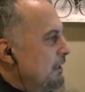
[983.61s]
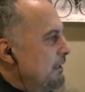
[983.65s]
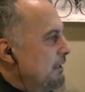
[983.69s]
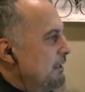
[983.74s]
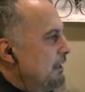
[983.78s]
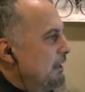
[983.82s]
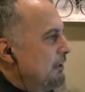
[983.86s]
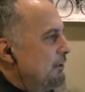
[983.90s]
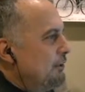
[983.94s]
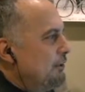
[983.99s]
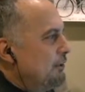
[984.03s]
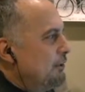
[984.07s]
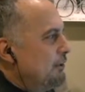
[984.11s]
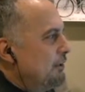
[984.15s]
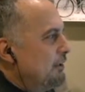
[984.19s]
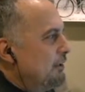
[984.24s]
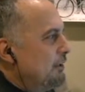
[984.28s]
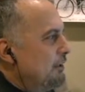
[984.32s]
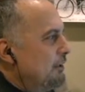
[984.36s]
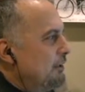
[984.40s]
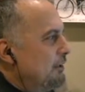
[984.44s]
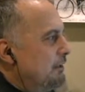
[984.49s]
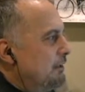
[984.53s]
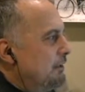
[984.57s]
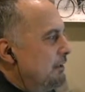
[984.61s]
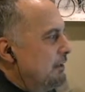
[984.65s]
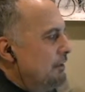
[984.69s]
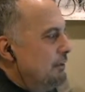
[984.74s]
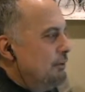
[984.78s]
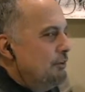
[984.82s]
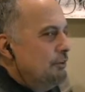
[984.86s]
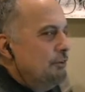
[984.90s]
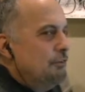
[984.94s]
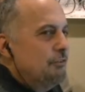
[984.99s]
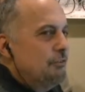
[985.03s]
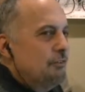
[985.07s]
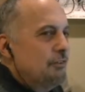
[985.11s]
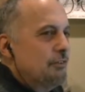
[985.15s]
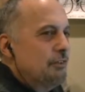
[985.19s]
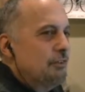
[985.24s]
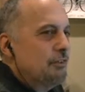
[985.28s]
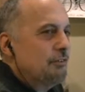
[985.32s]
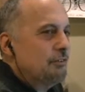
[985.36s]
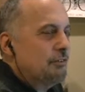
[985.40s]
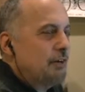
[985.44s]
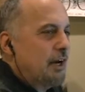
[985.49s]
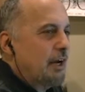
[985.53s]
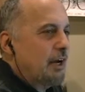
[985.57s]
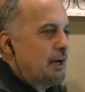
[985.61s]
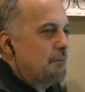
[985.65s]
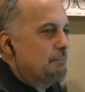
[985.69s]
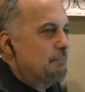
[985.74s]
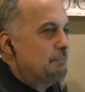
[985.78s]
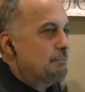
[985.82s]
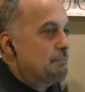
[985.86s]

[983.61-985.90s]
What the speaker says: that you can use to describe